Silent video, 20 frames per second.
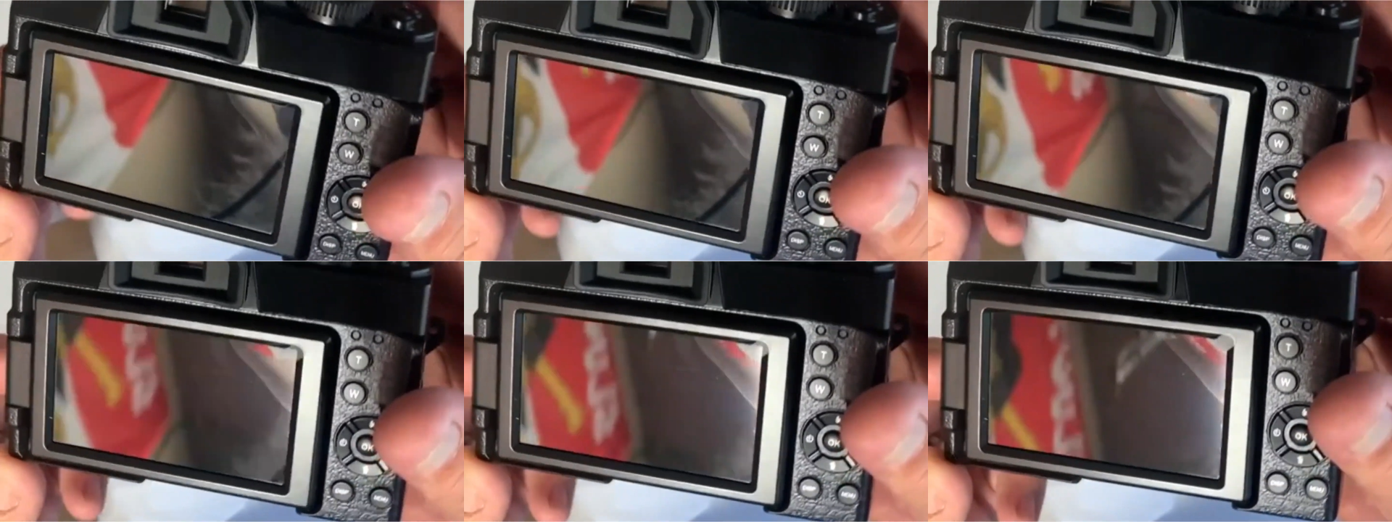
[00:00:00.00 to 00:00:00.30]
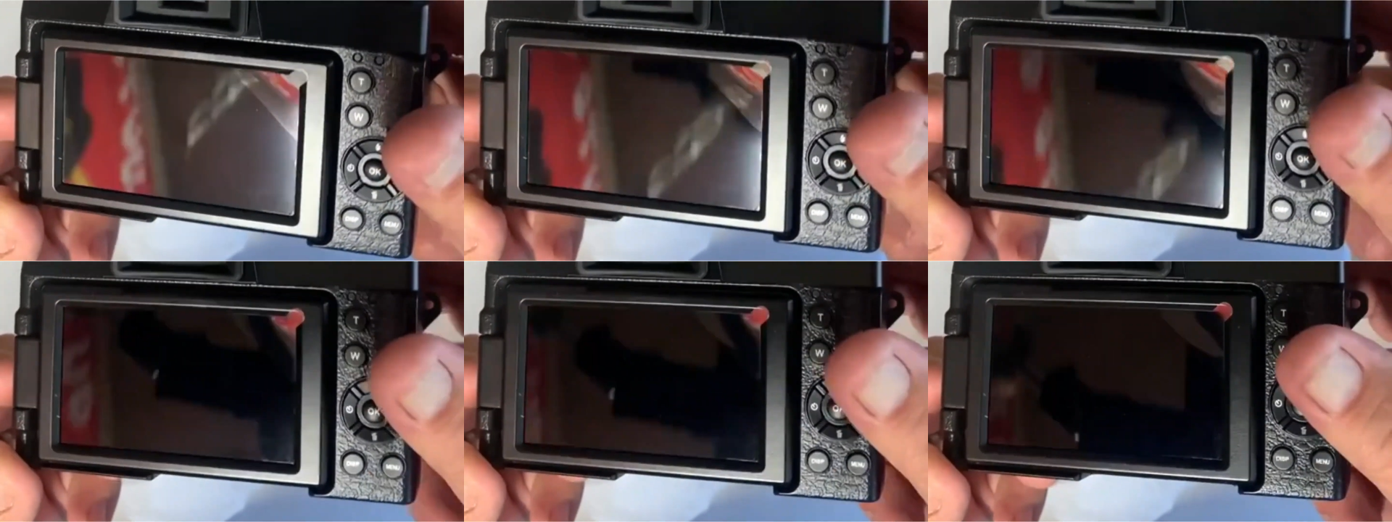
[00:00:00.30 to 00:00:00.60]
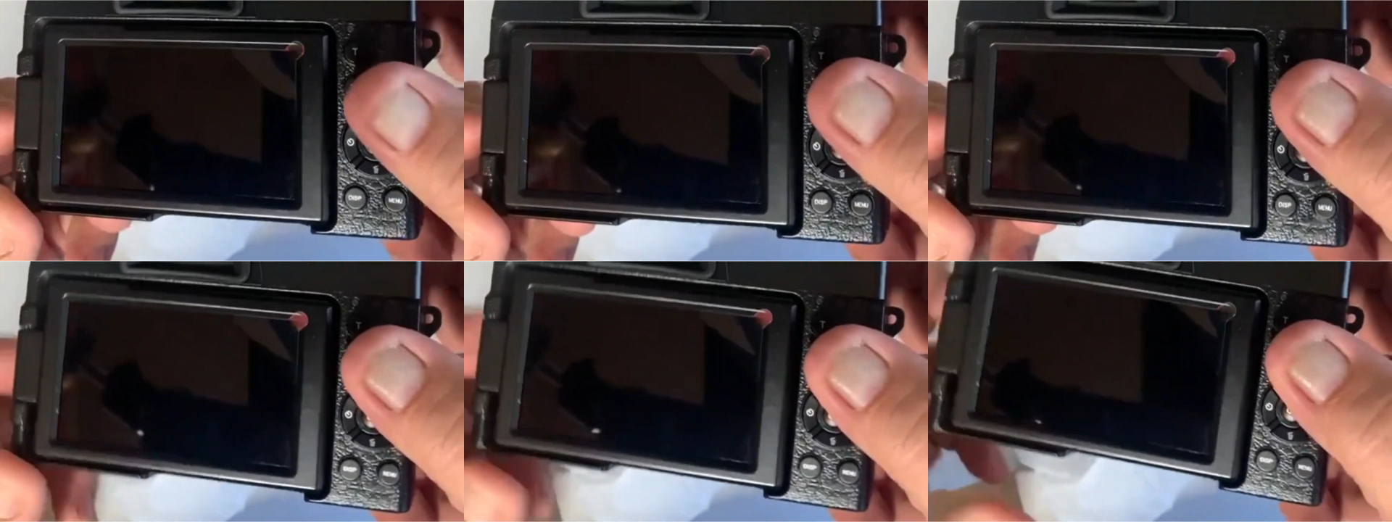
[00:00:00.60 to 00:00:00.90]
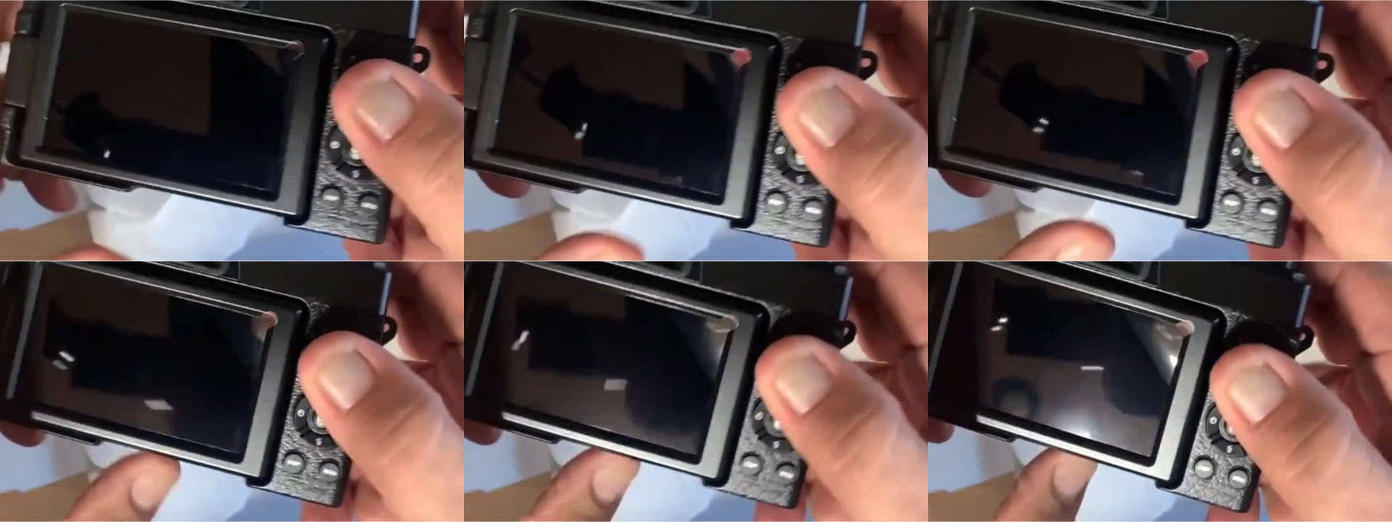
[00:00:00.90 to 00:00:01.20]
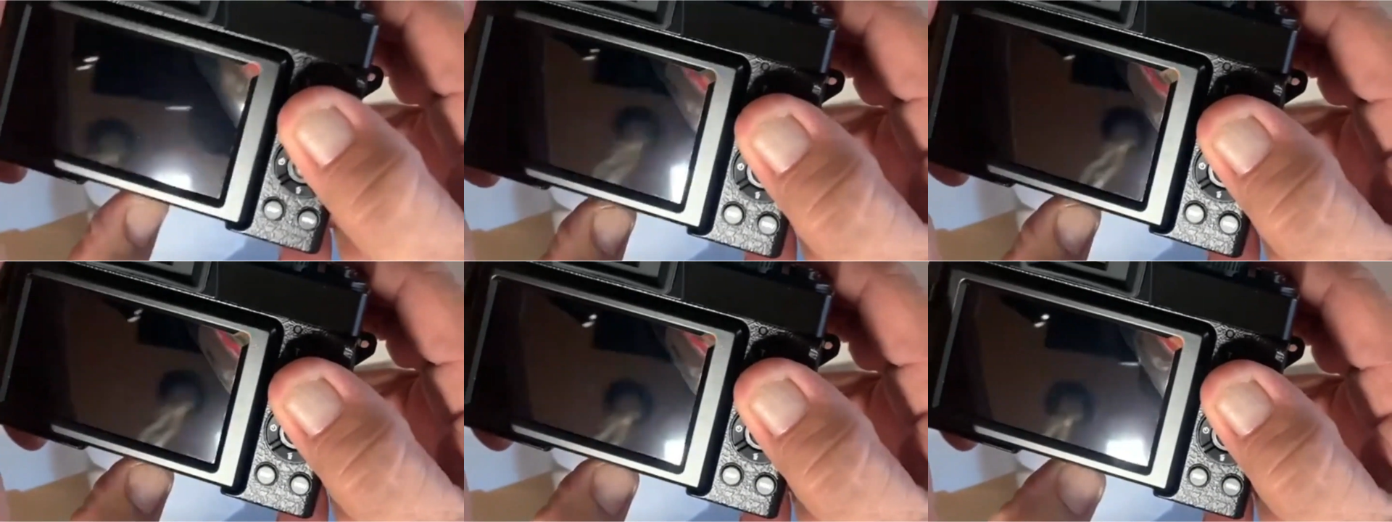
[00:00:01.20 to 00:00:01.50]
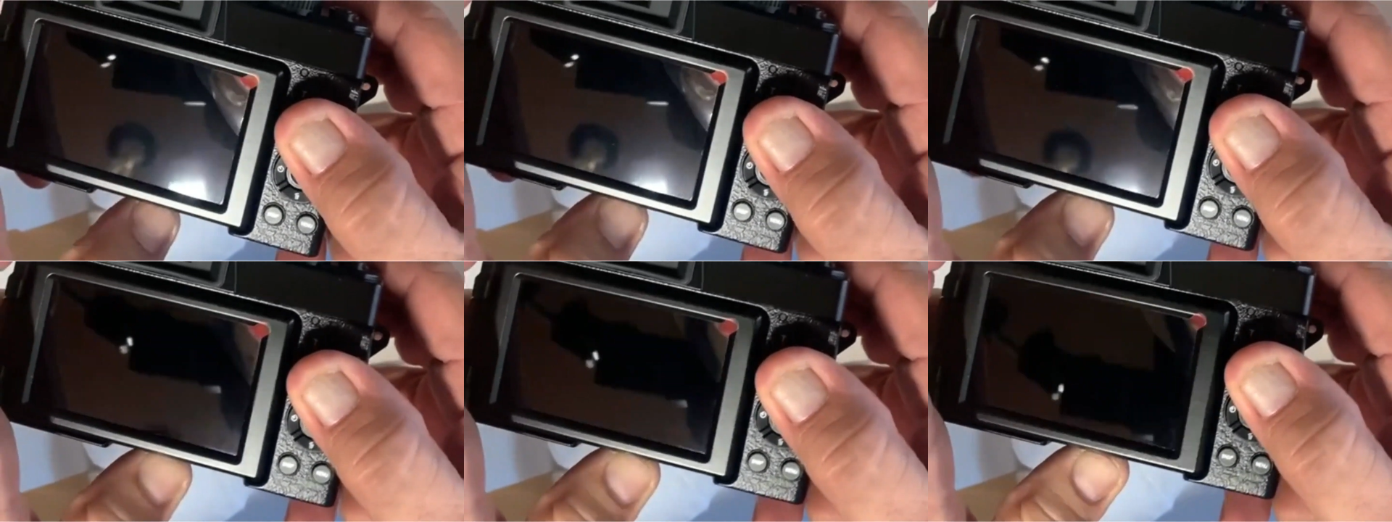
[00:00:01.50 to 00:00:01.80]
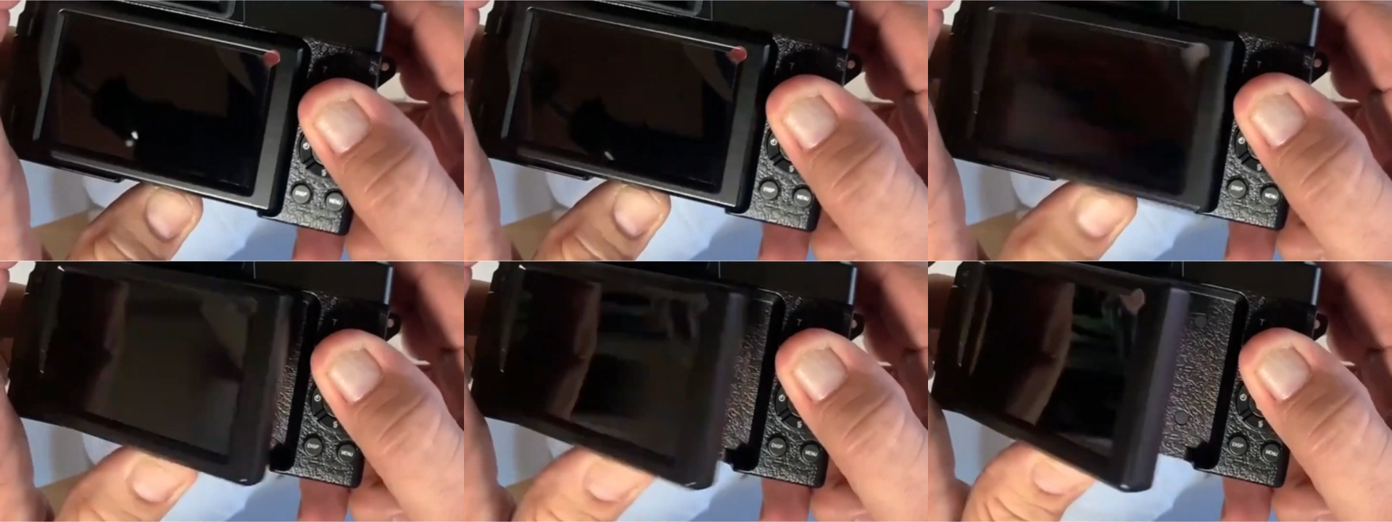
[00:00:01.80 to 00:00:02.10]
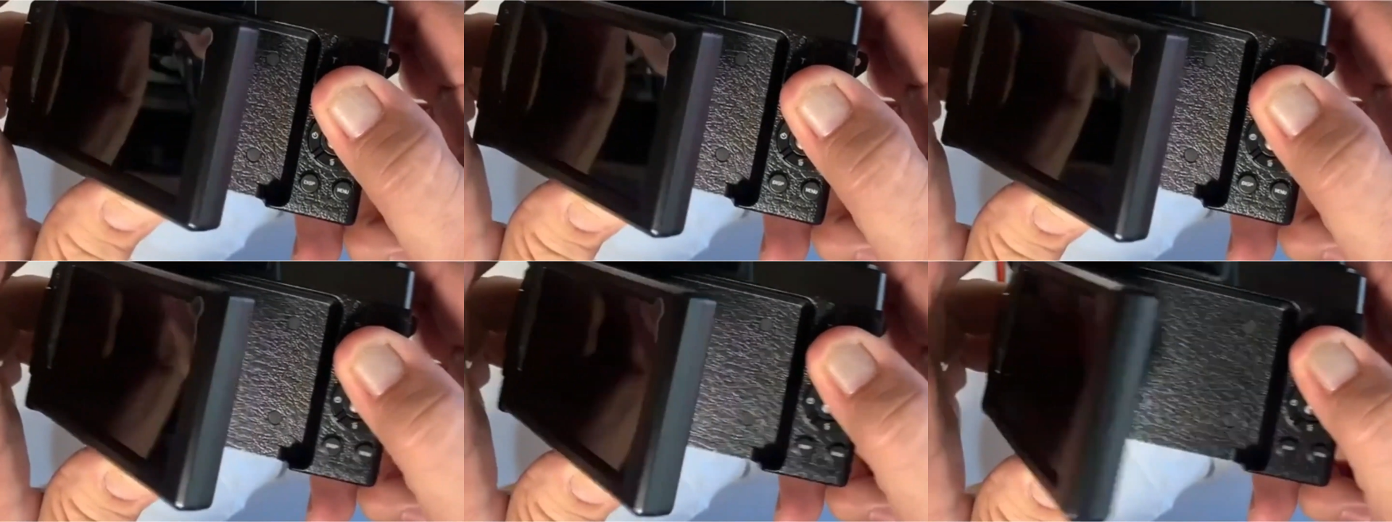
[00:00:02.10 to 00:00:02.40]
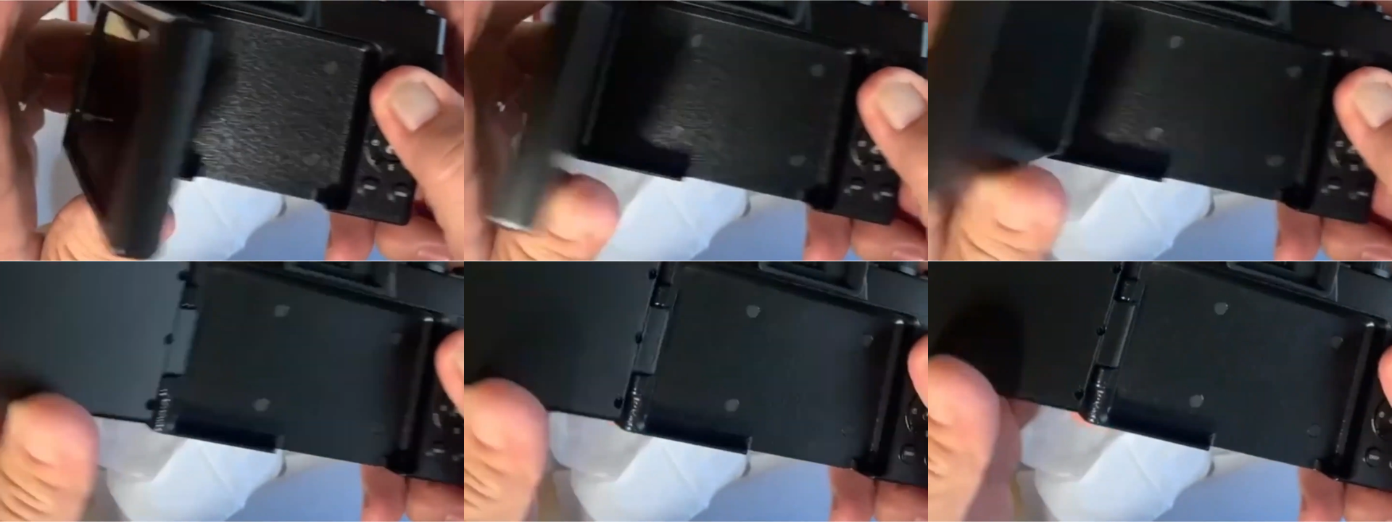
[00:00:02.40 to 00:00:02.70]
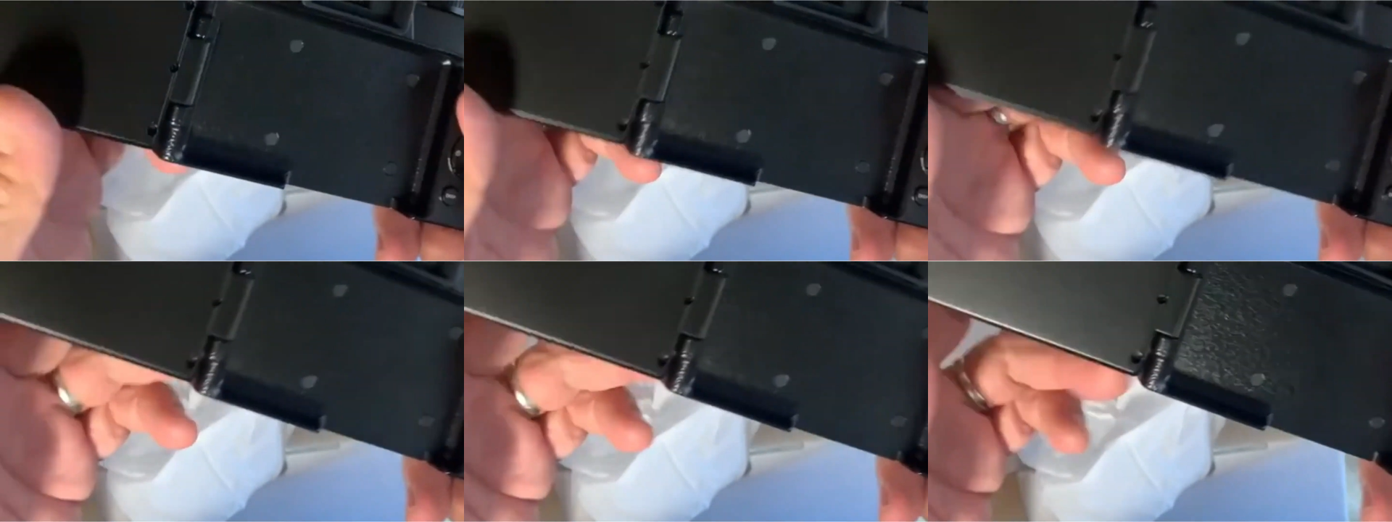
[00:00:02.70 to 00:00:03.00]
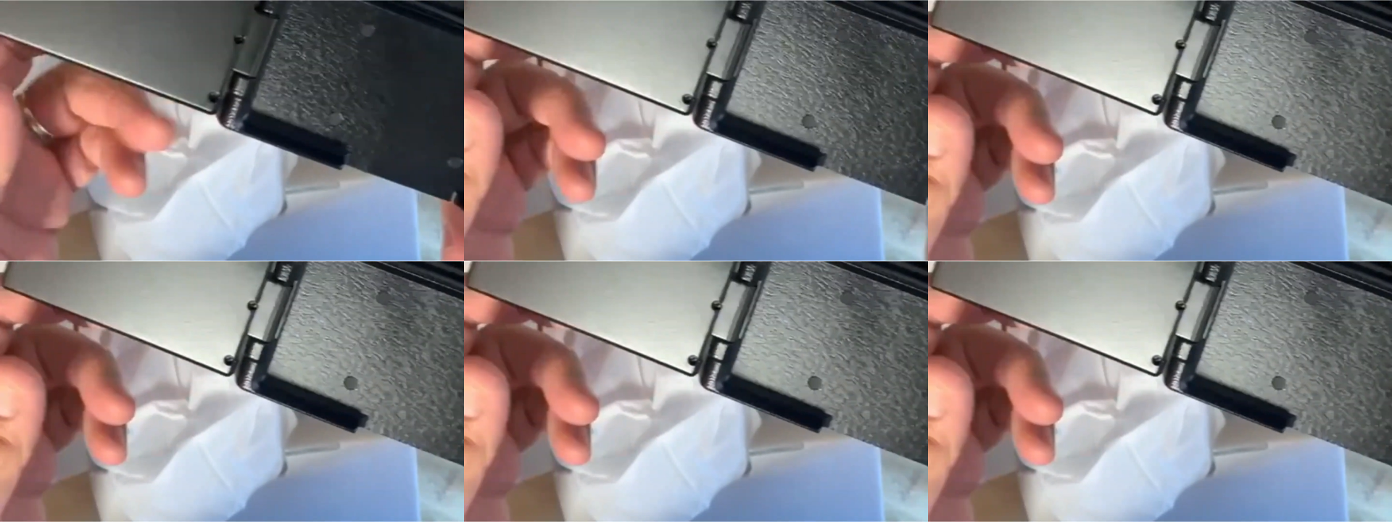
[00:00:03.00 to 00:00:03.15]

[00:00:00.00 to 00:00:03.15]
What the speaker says: Nobody's mouth can be seen.